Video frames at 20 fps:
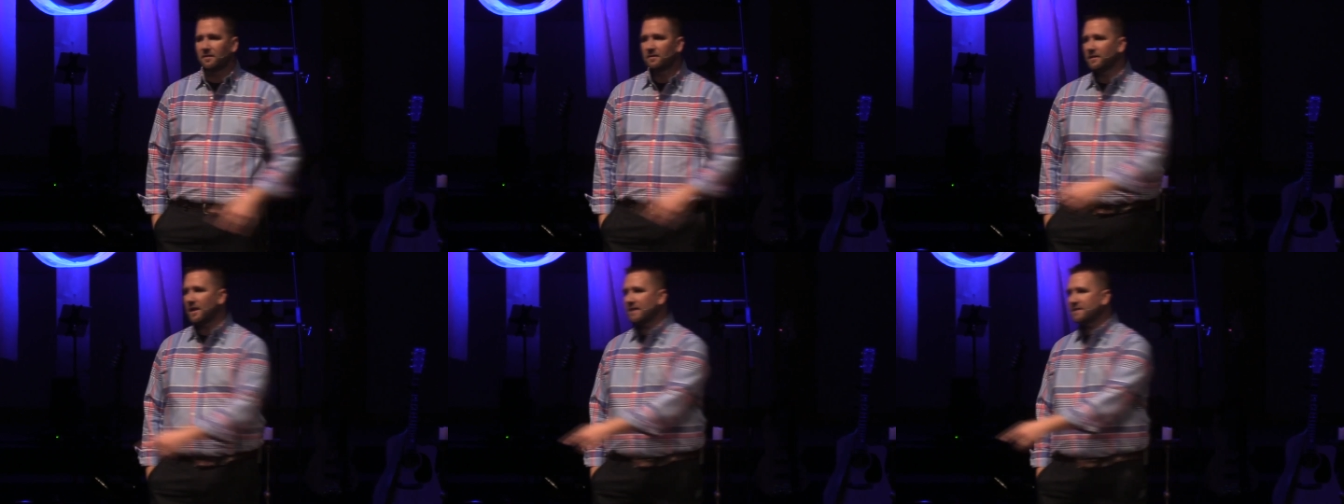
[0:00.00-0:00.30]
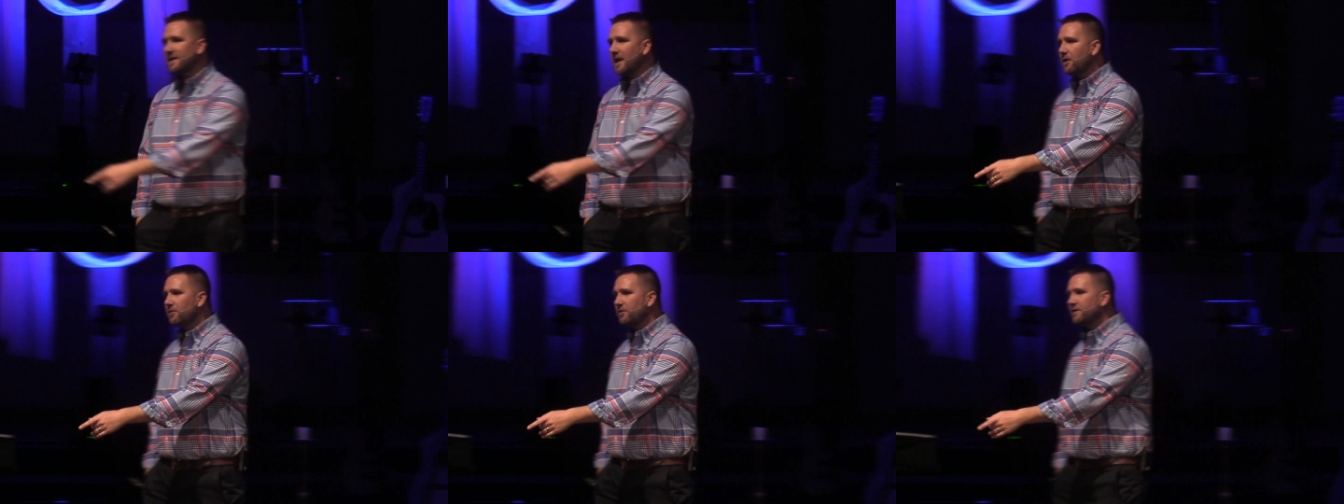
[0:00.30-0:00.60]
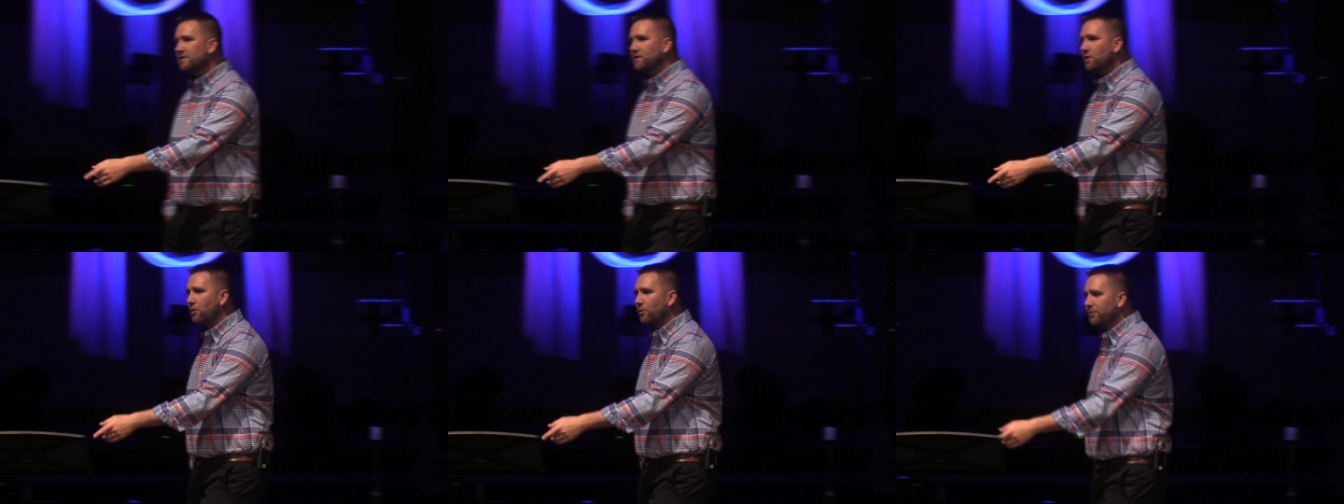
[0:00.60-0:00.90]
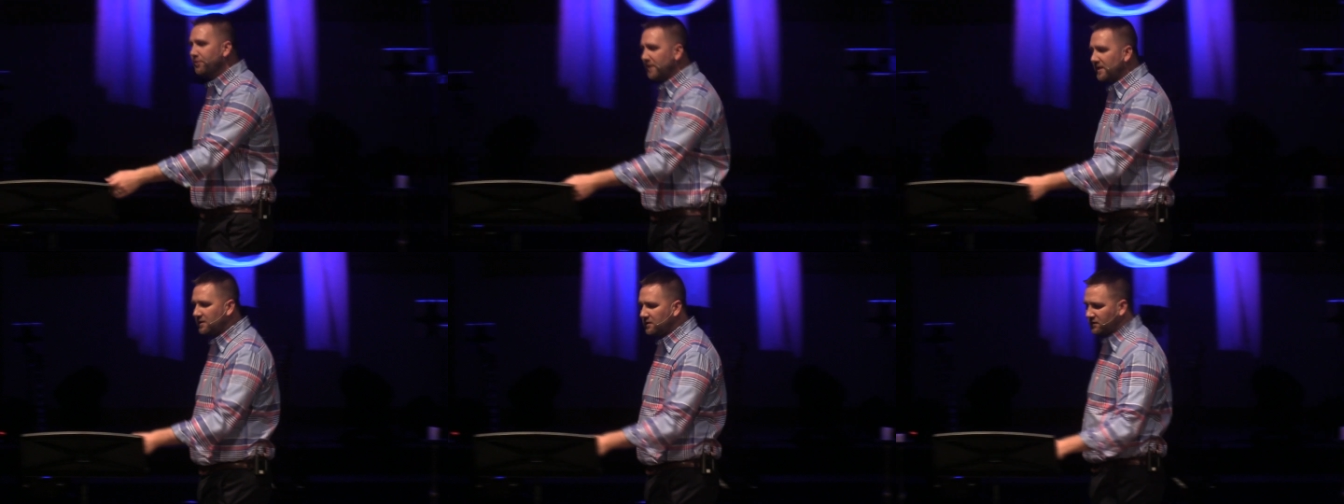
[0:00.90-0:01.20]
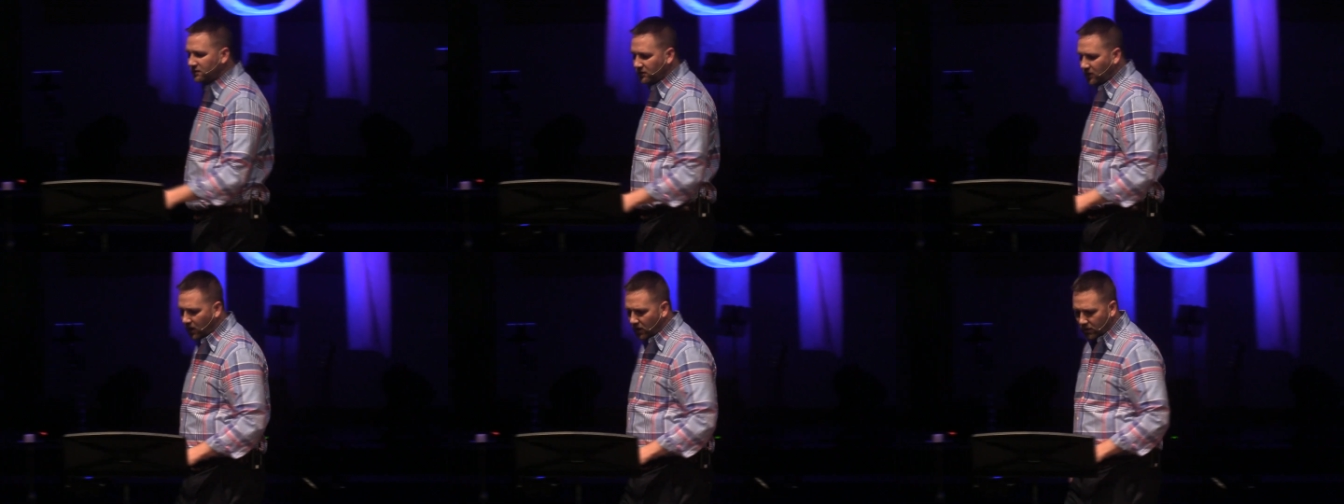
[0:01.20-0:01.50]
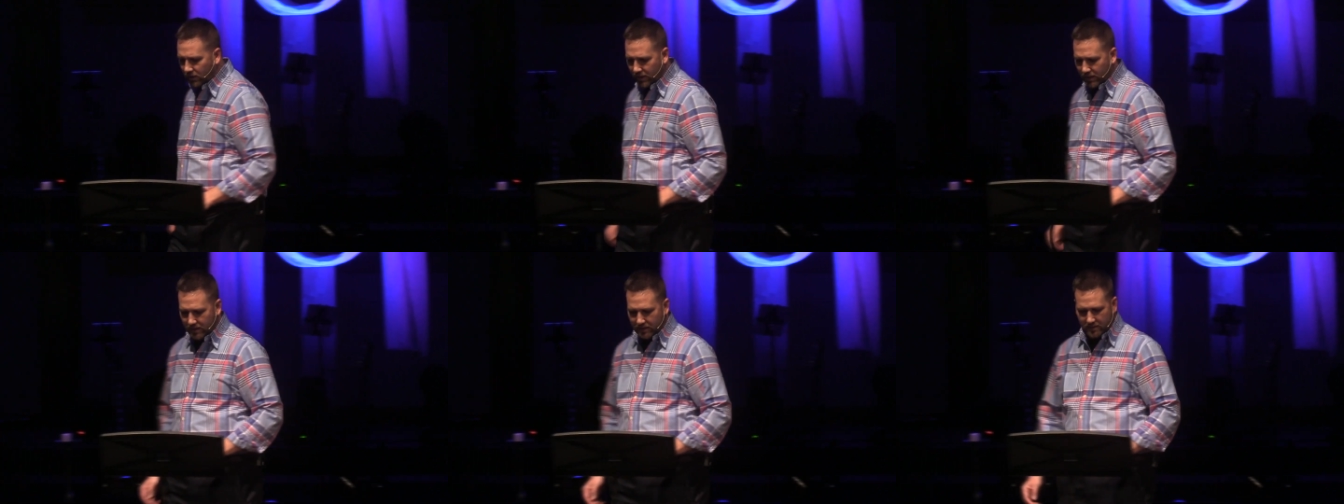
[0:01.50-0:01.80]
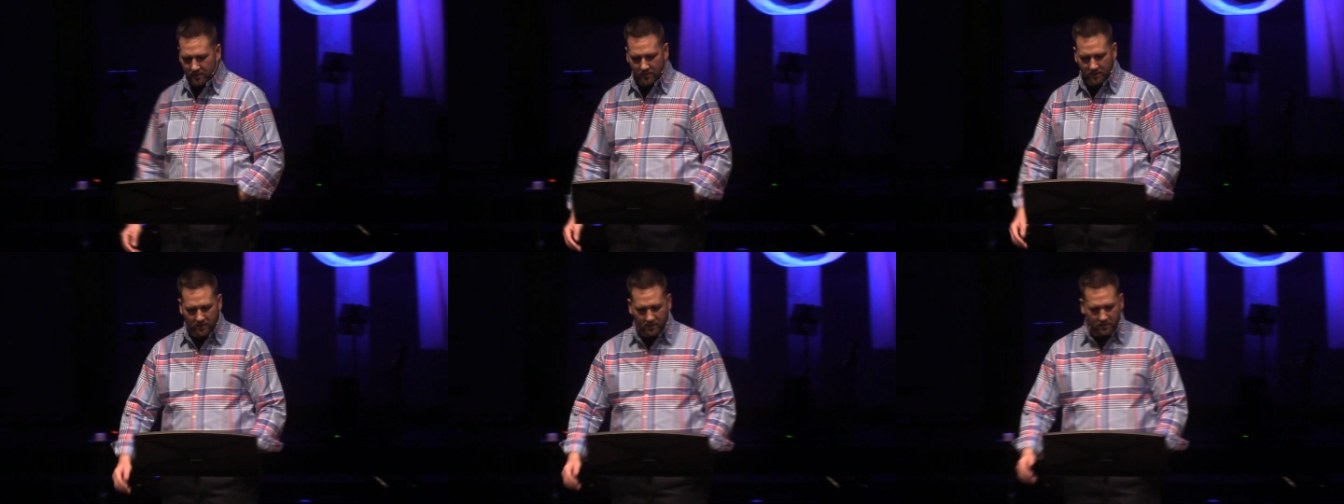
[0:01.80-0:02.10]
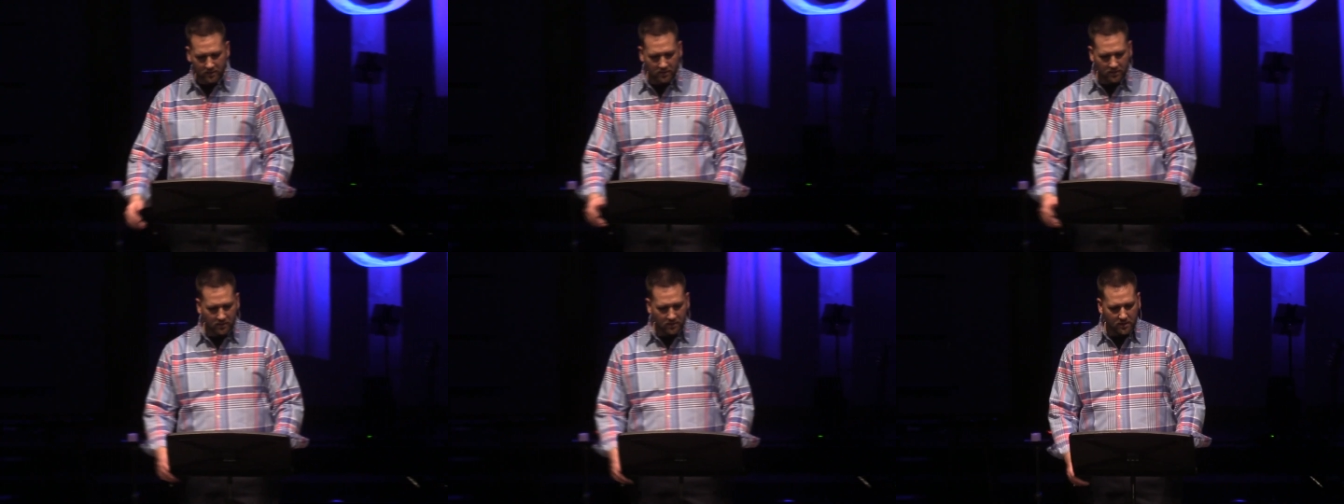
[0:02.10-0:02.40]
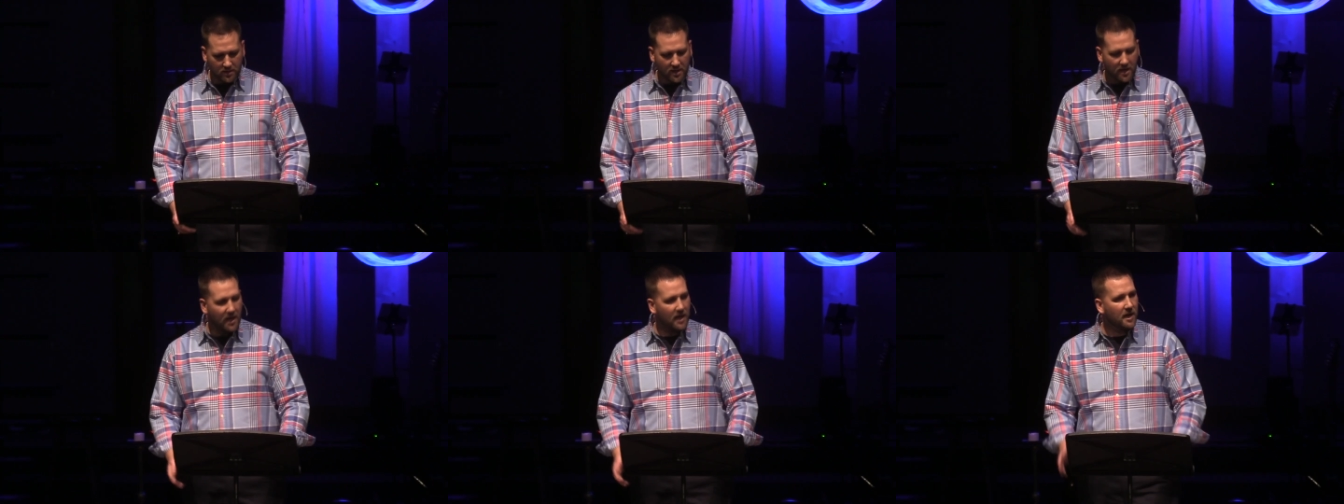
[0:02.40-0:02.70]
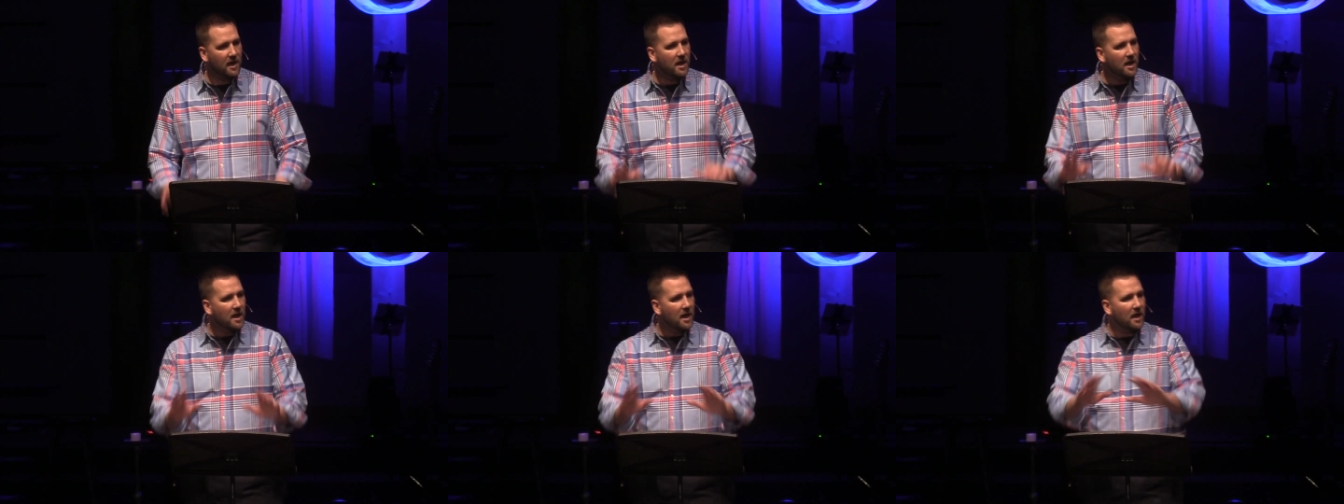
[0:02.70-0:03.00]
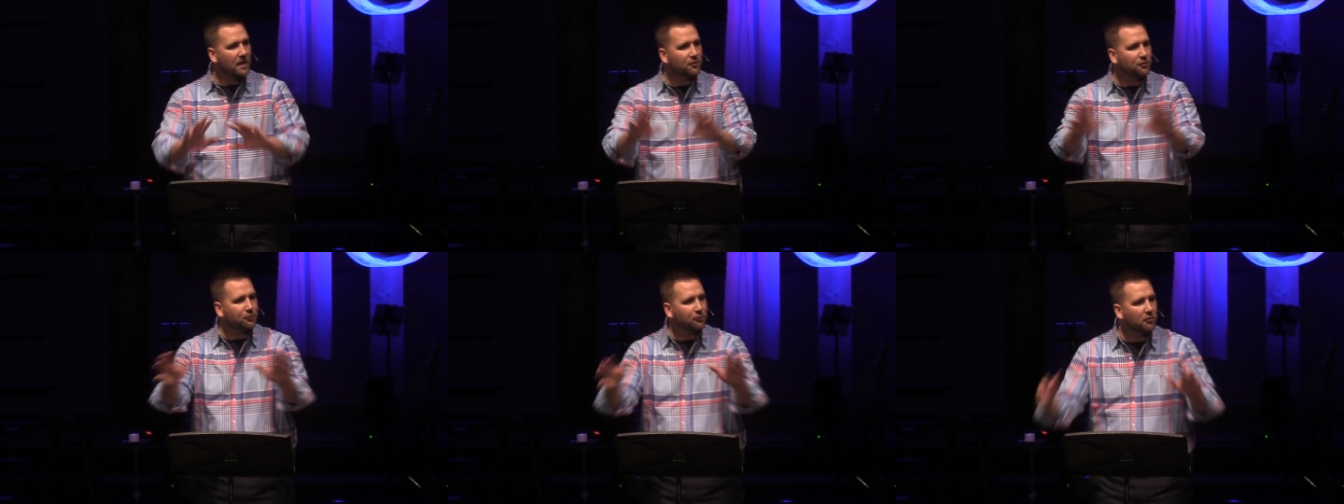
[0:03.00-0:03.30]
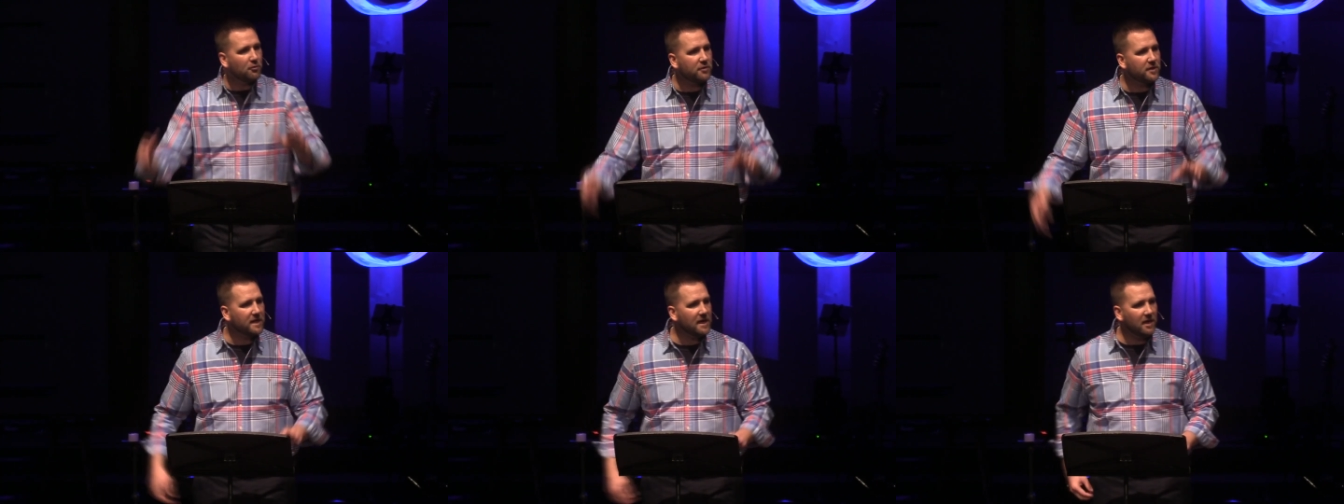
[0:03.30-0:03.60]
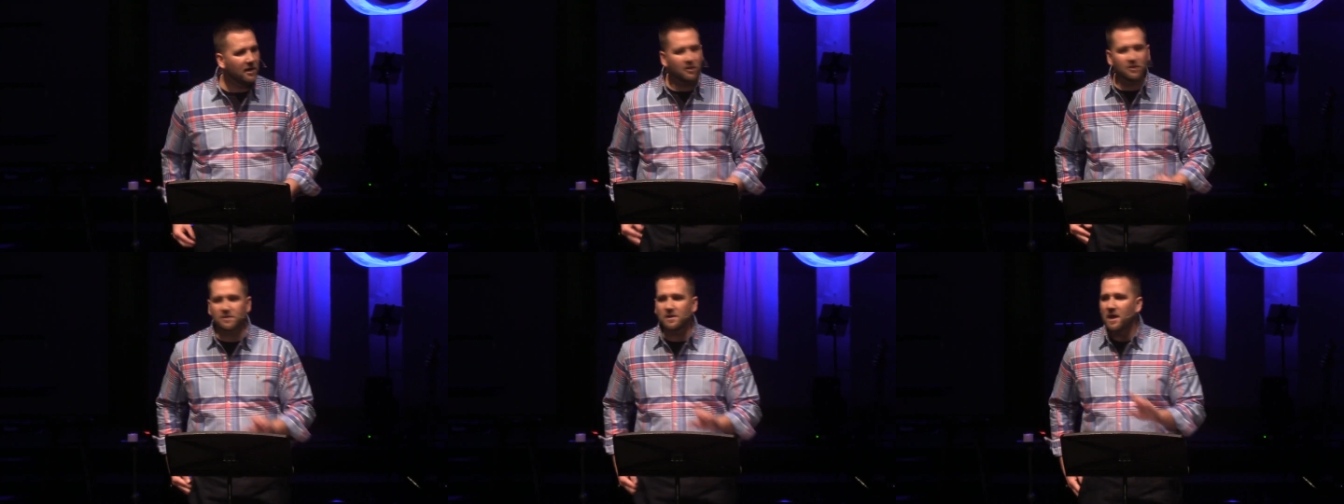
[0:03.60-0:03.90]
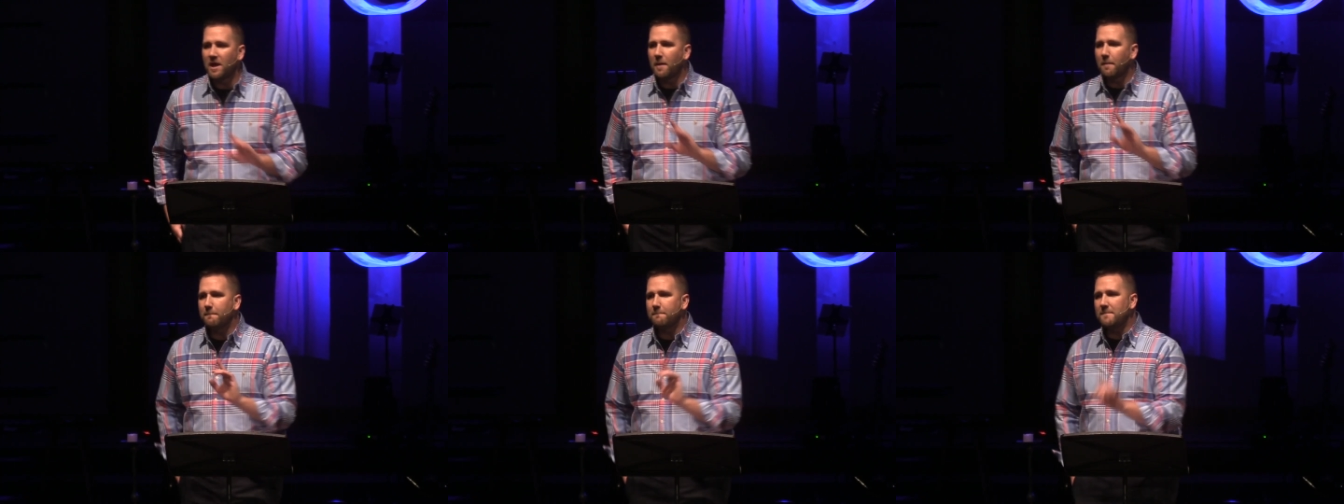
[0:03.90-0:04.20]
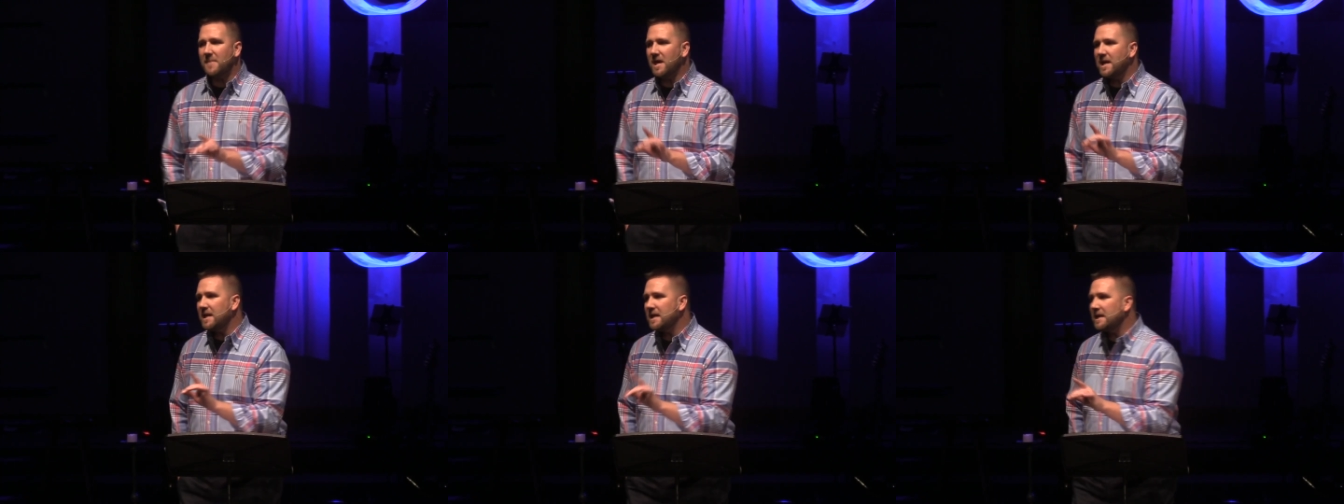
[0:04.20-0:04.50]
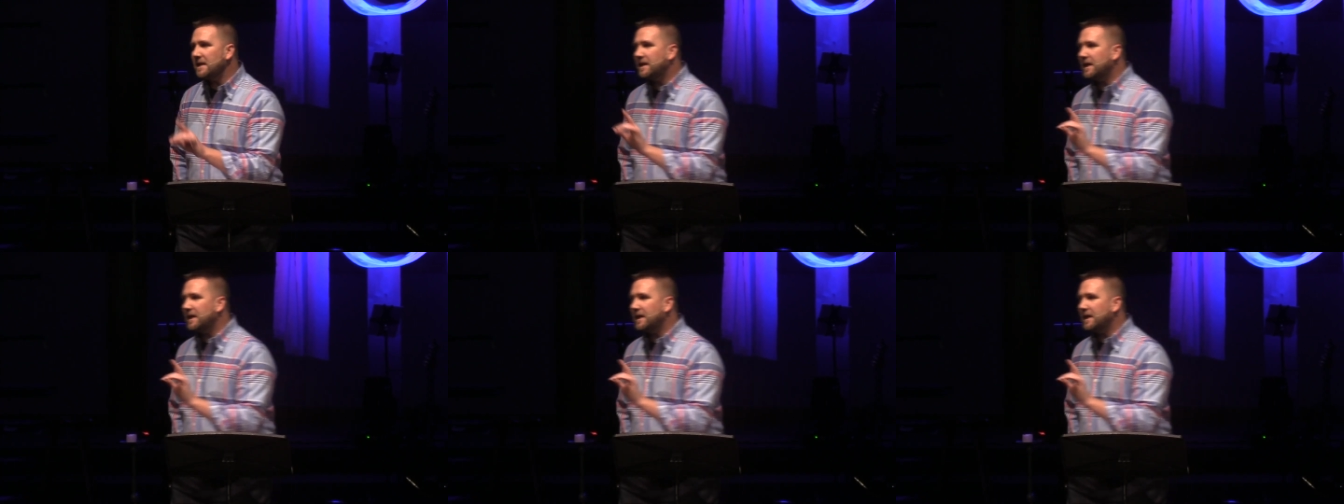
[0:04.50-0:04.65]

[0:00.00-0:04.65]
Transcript: That's how this whole thing started. And, through the years, many